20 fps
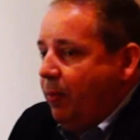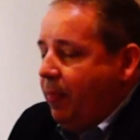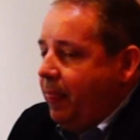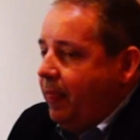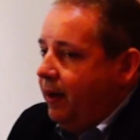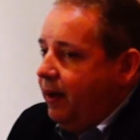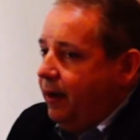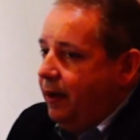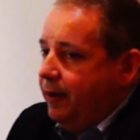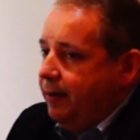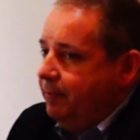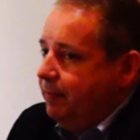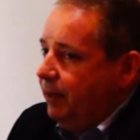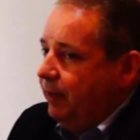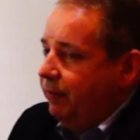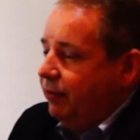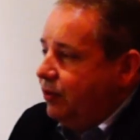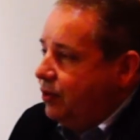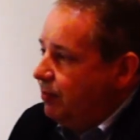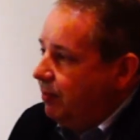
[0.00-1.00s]

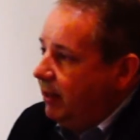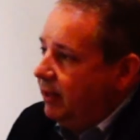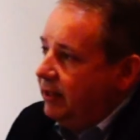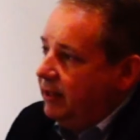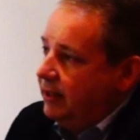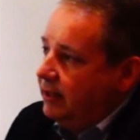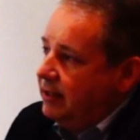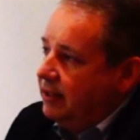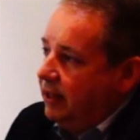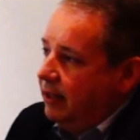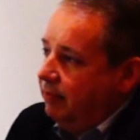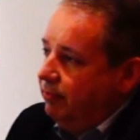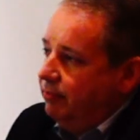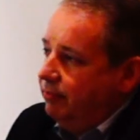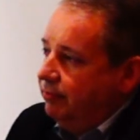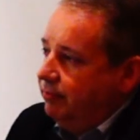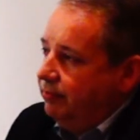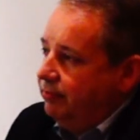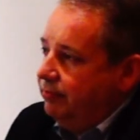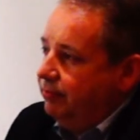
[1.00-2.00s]
If you spent any time
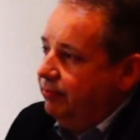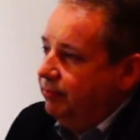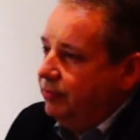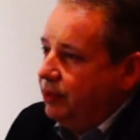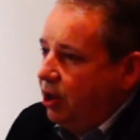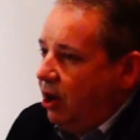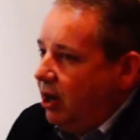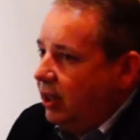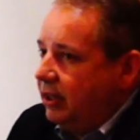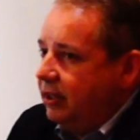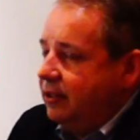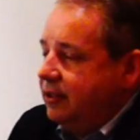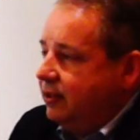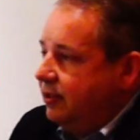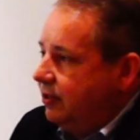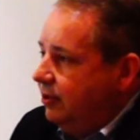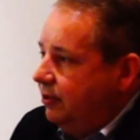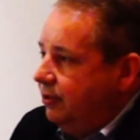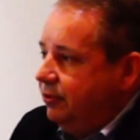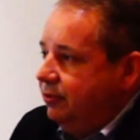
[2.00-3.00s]
talking
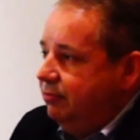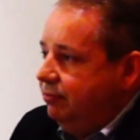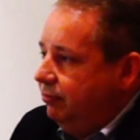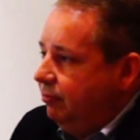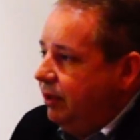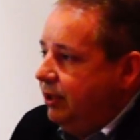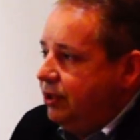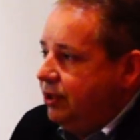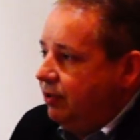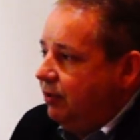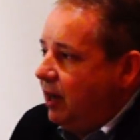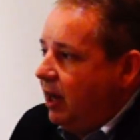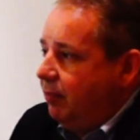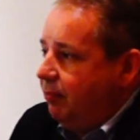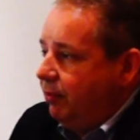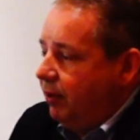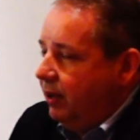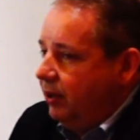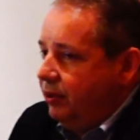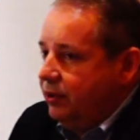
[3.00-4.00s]
to regional
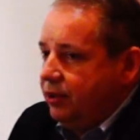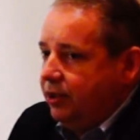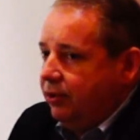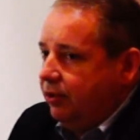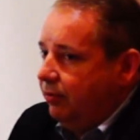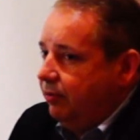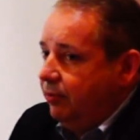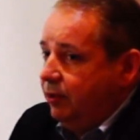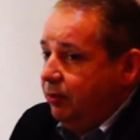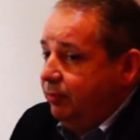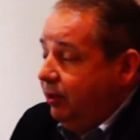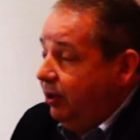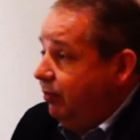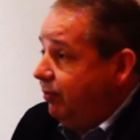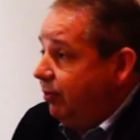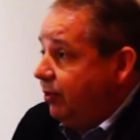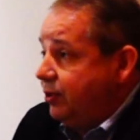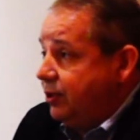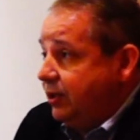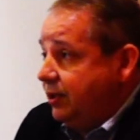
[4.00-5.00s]
operators, they'll be the
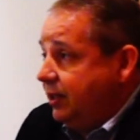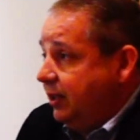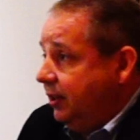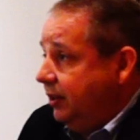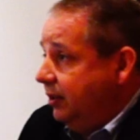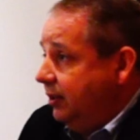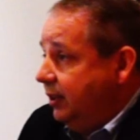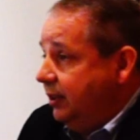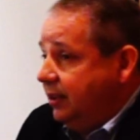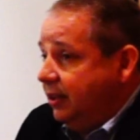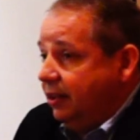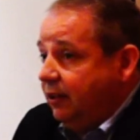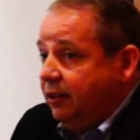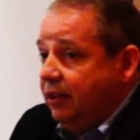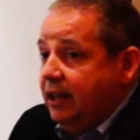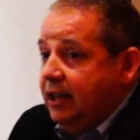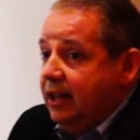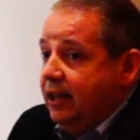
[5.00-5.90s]
first to tell you that they're